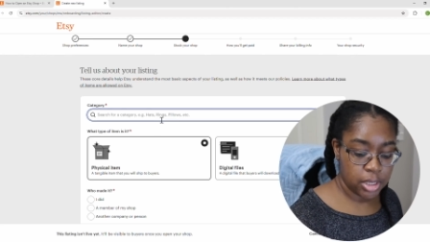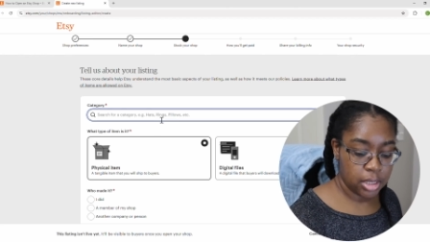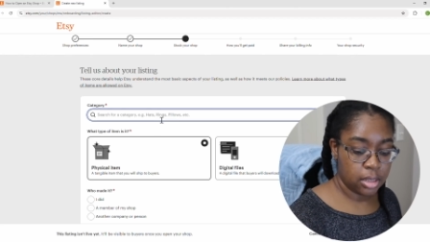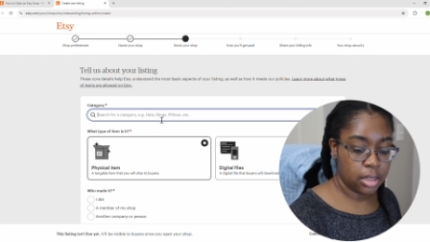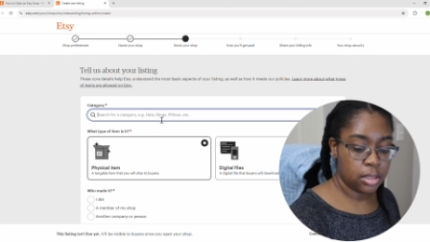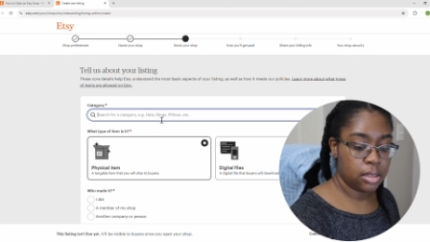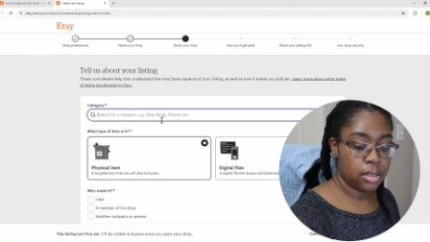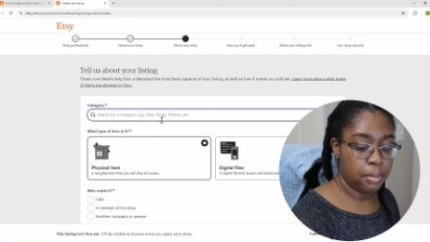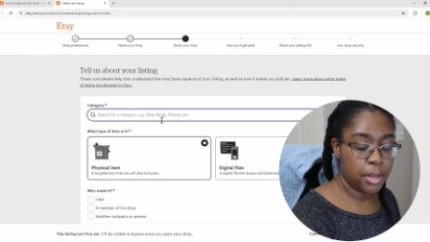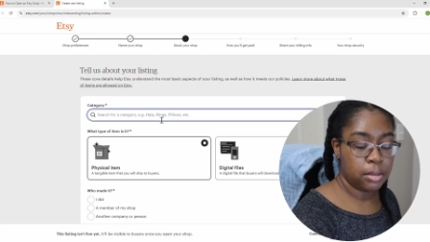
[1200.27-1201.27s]
I think that's
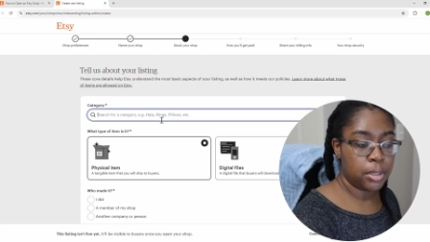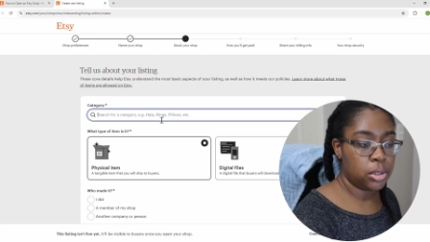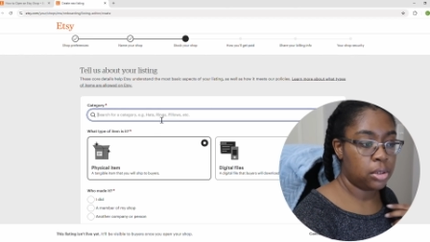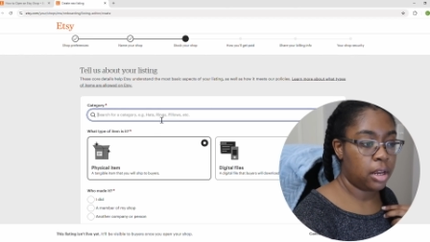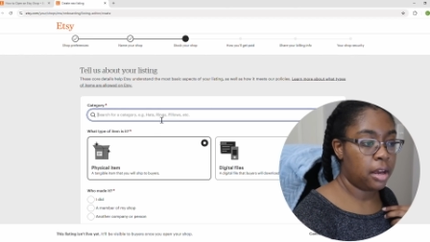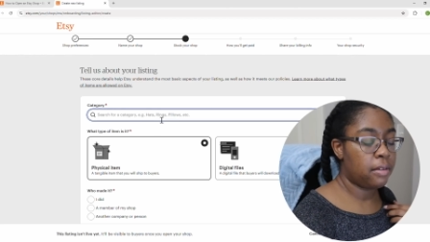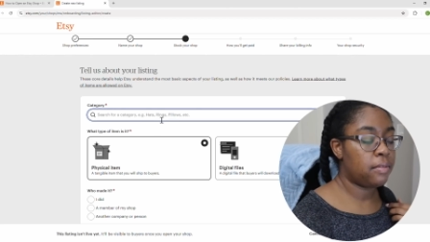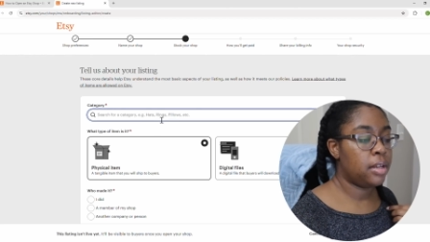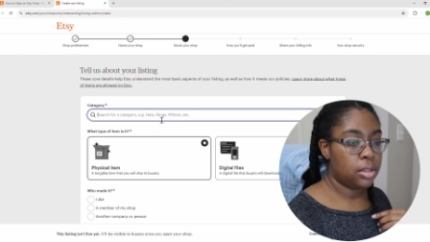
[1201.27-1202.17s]
the best pictures I have.